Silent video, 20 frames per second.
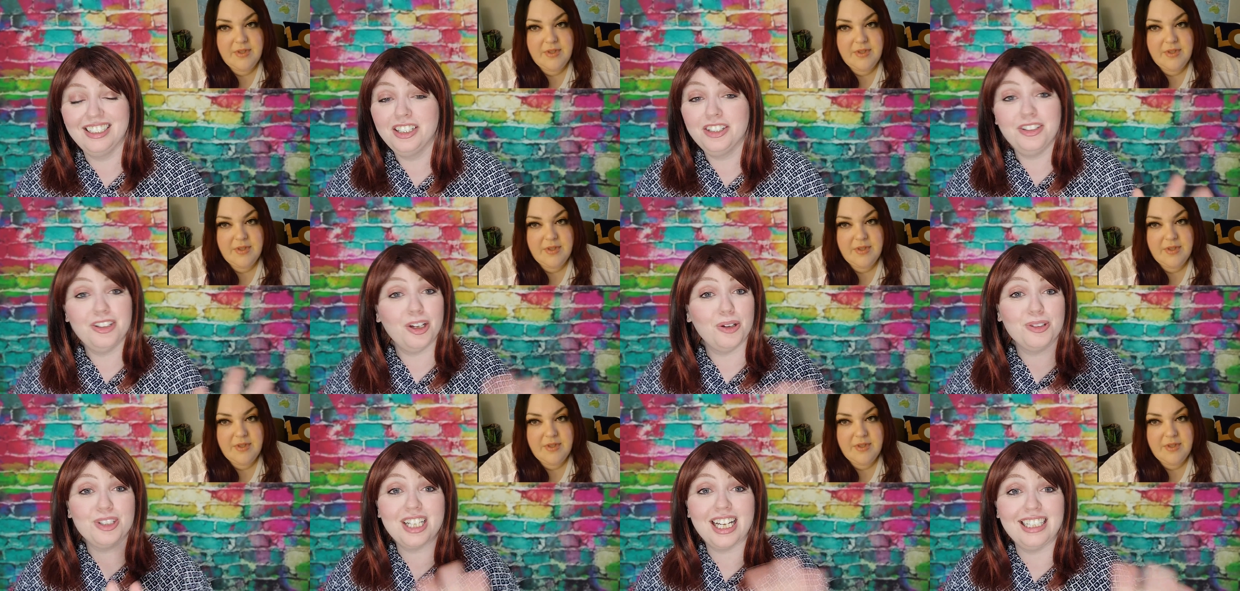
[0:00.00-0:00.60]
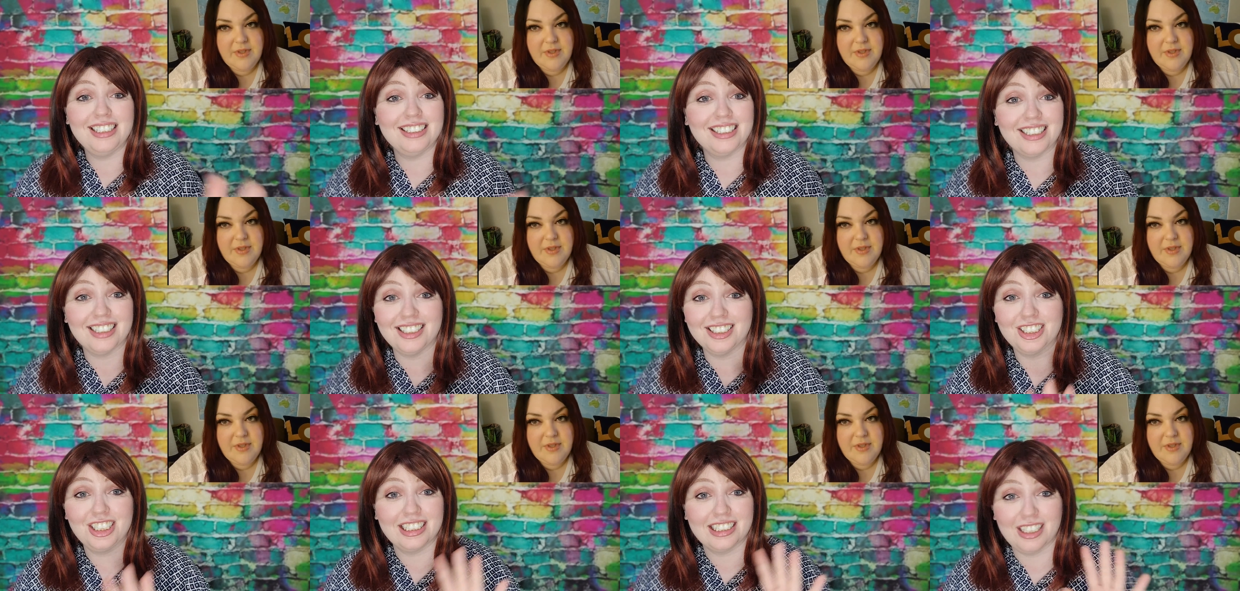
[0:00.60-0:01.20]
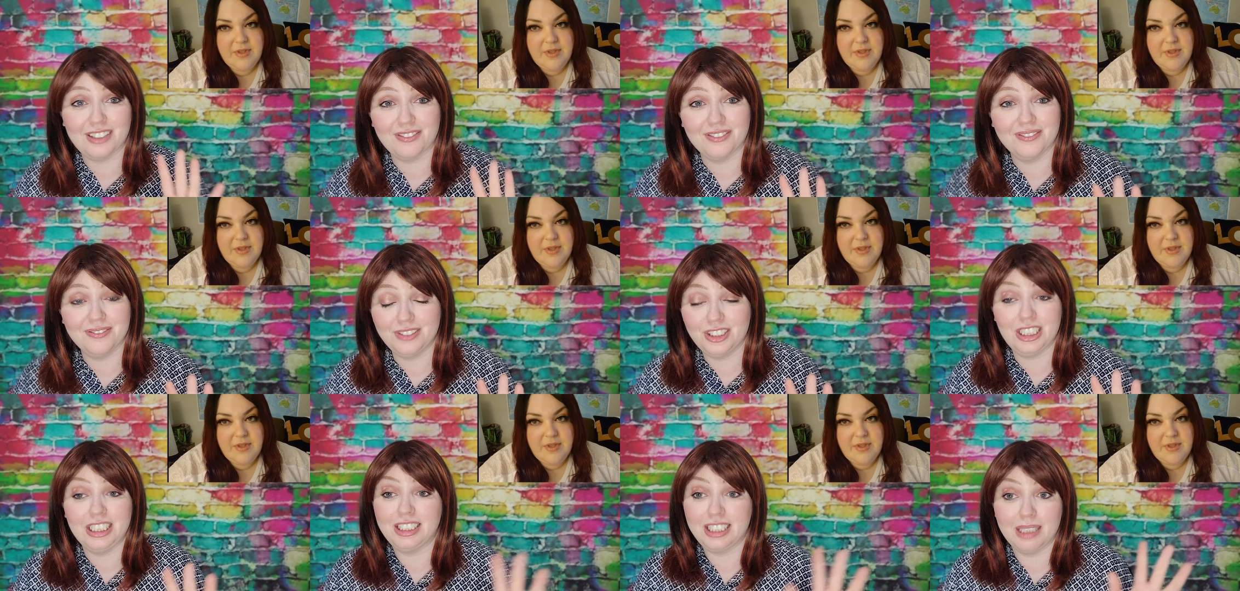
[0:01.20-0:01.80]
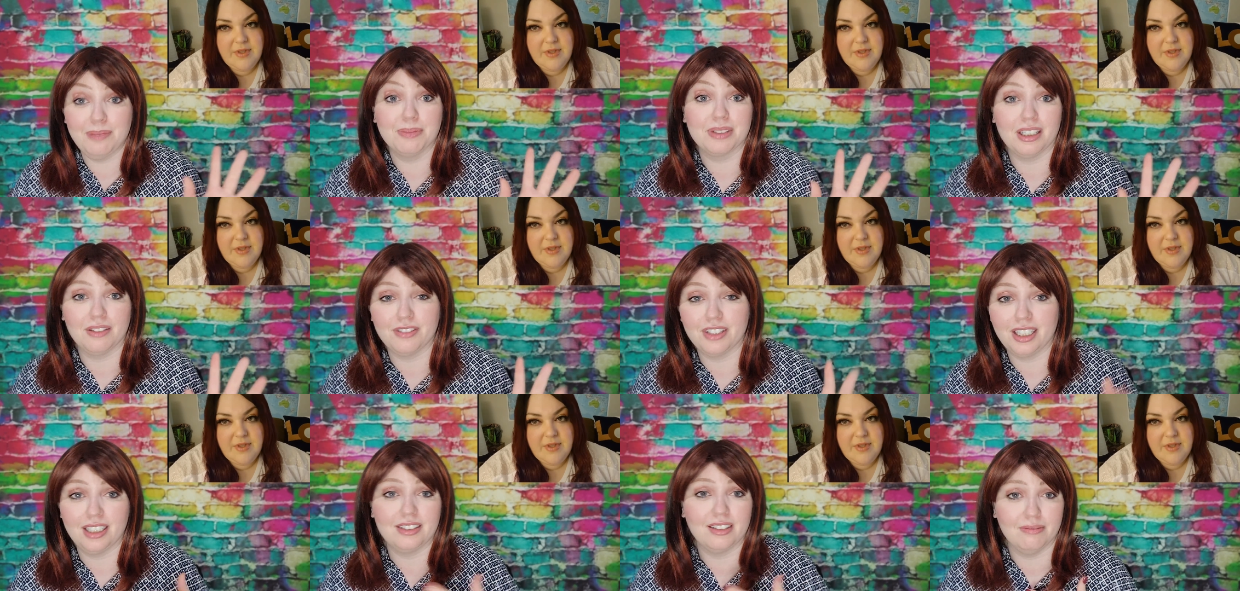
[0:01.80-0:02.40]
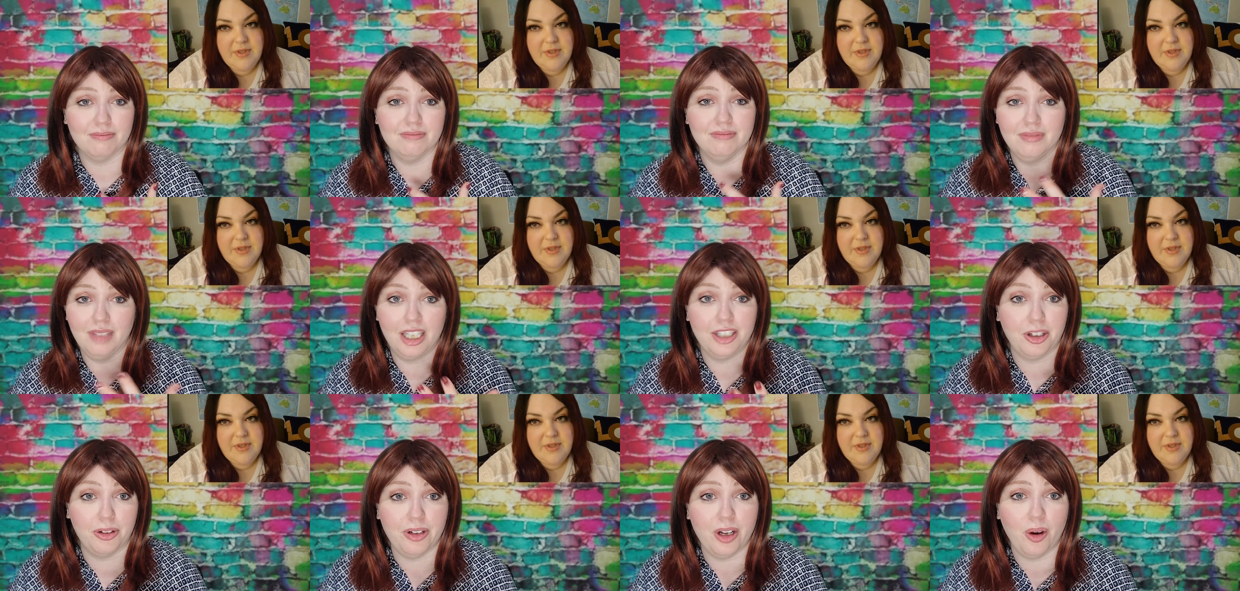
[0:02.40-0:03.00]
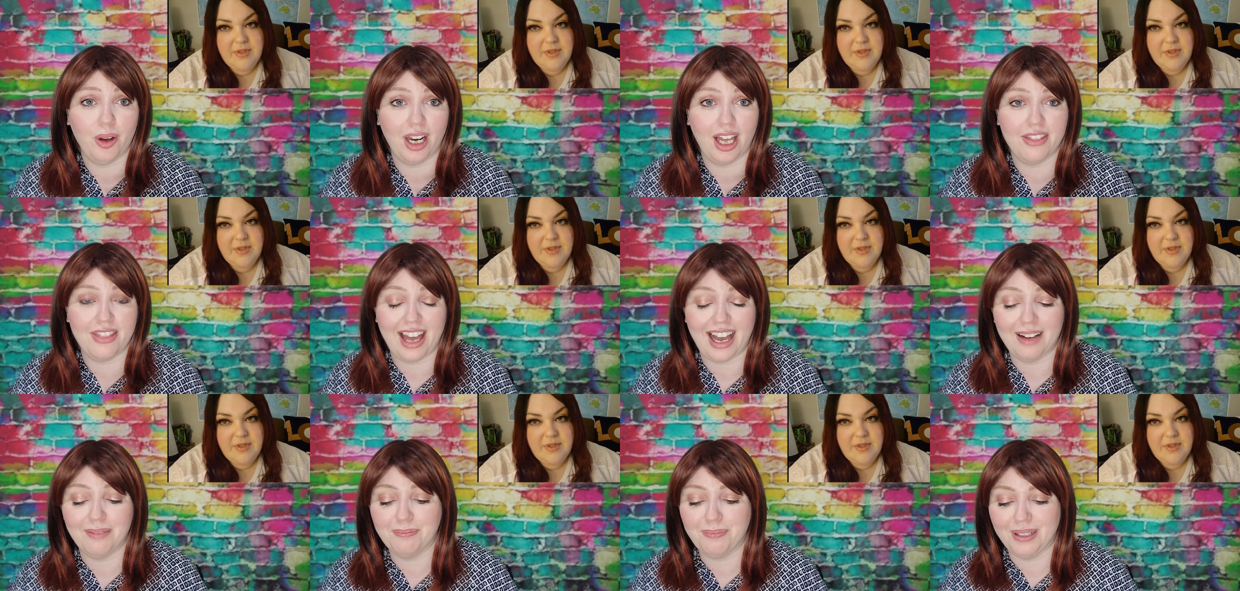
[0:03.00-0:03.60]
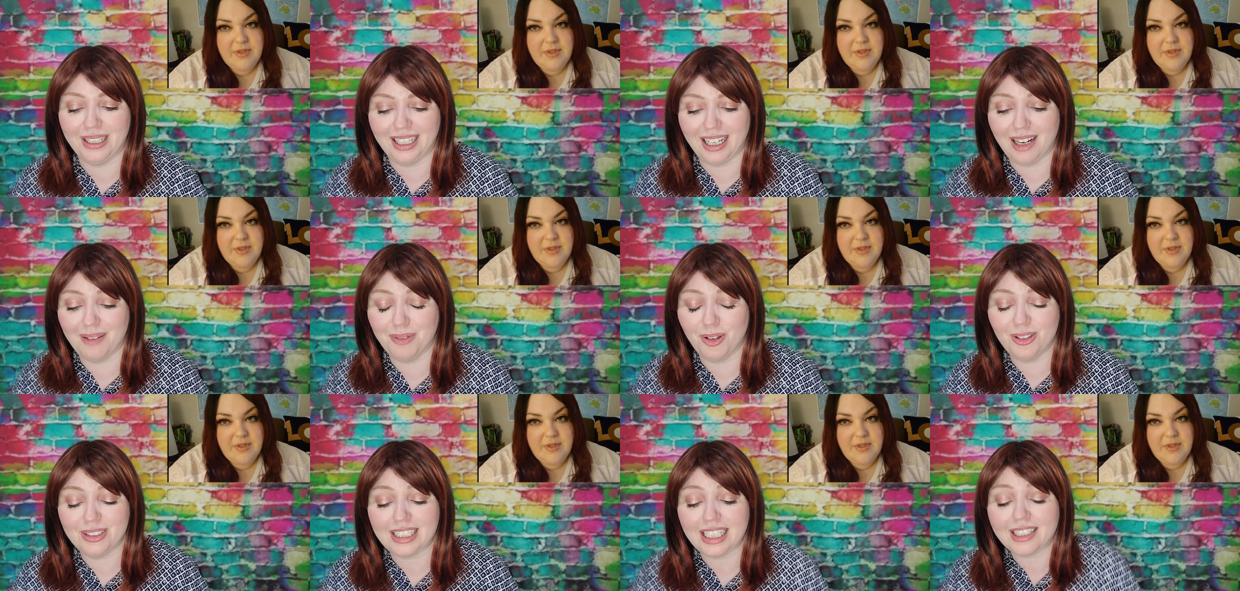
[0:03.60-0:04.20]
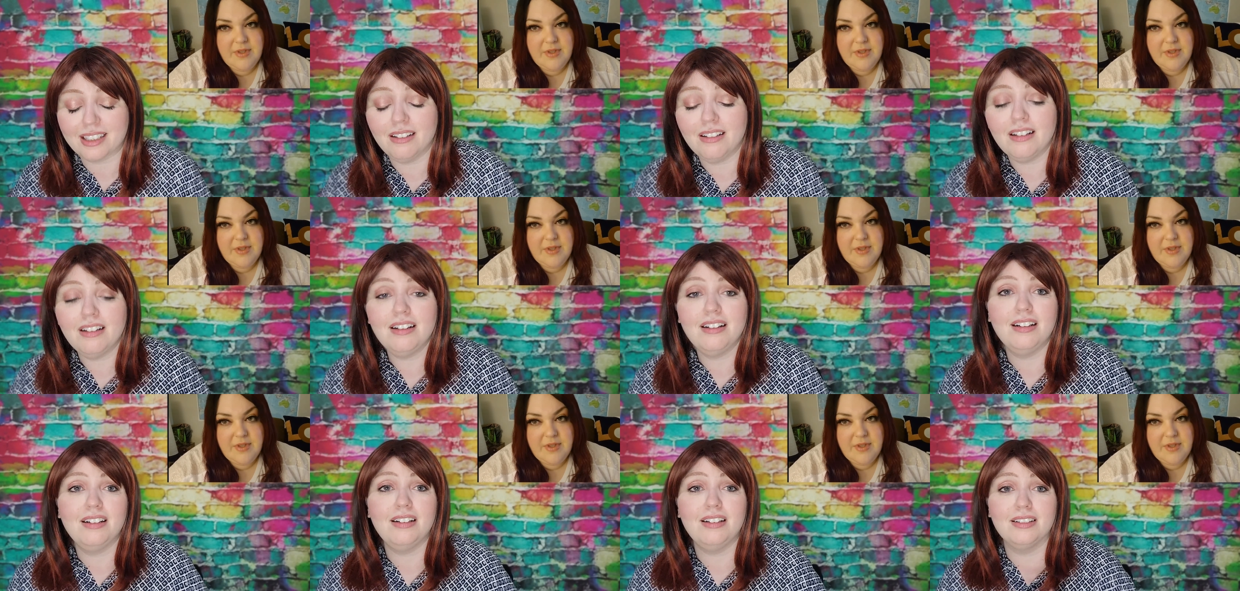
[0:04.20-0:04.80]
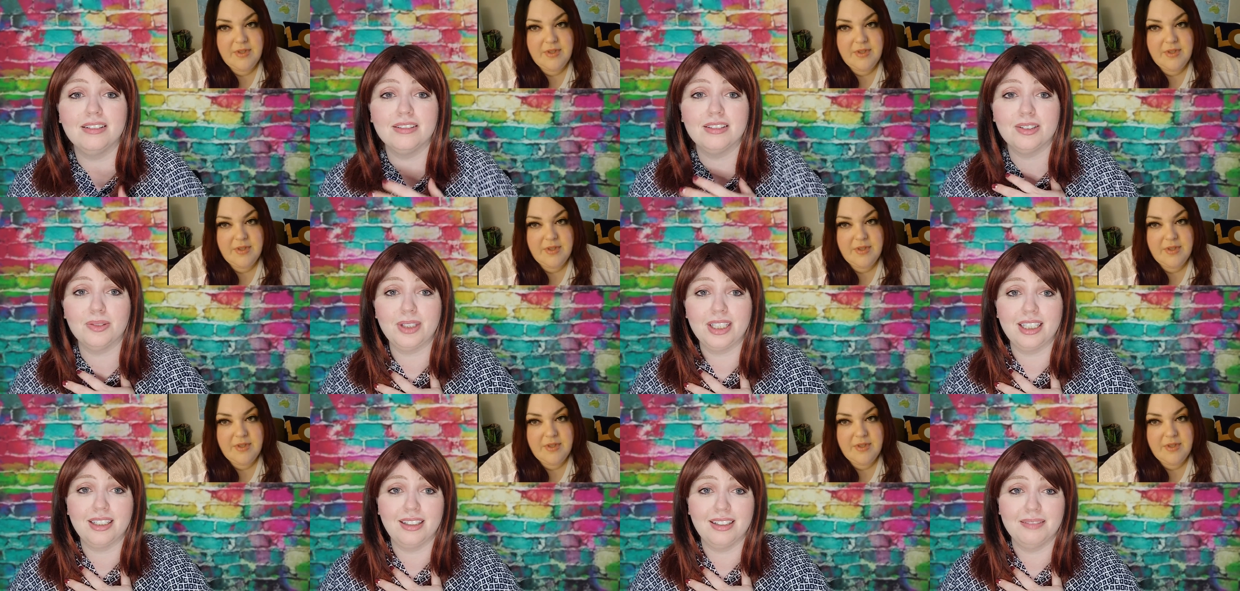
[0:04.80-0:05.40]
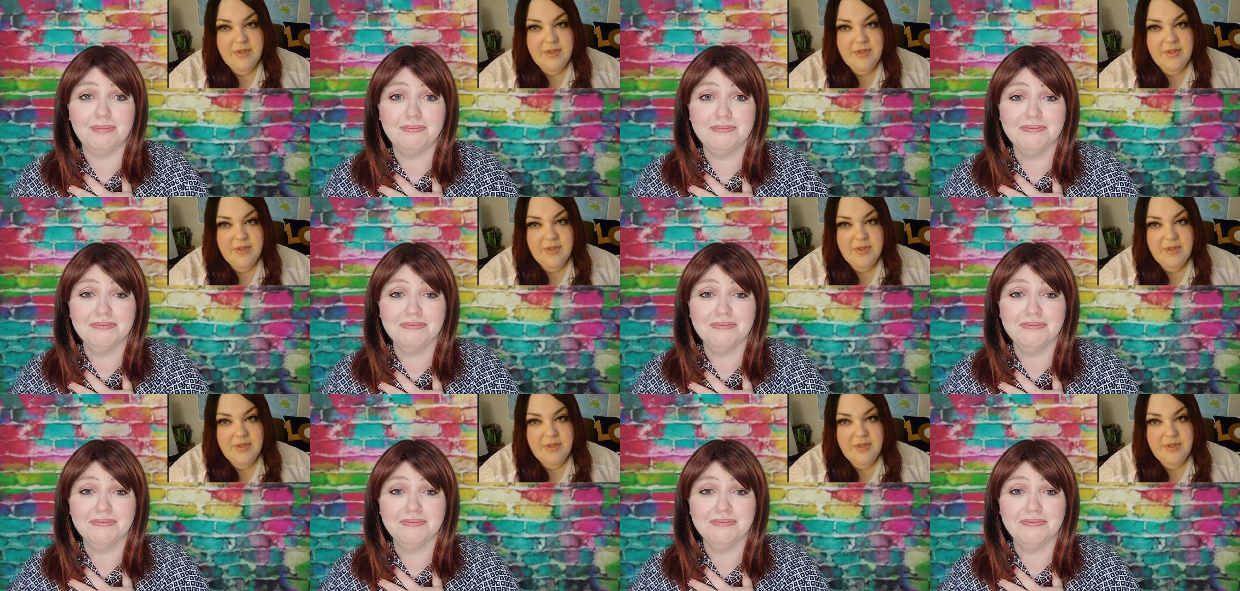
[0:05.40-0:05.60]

Speaker 1: No shade to her. She's love. She seems lovely. I don't. I don't know like that. But I'm always like, oh, sweetheart.